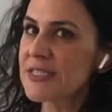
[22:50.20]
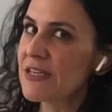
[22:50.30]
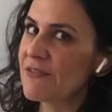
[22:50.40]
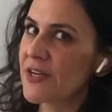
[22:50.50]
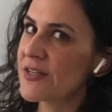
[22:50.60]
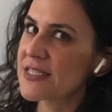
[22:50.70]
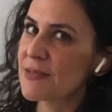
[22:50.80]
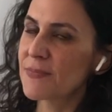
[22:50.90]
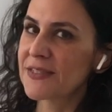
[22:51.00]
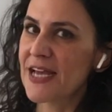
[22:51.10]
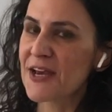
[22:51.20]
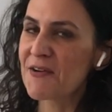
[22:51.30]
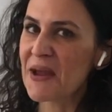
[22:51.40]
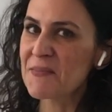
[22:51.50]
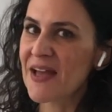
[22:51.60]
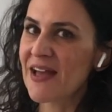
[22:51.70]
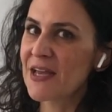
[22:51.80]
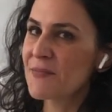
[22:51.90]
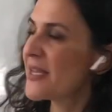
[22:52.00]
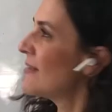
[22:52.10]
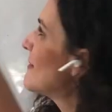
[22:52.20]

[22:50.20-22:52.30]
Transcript: see a very simple diagram behind me.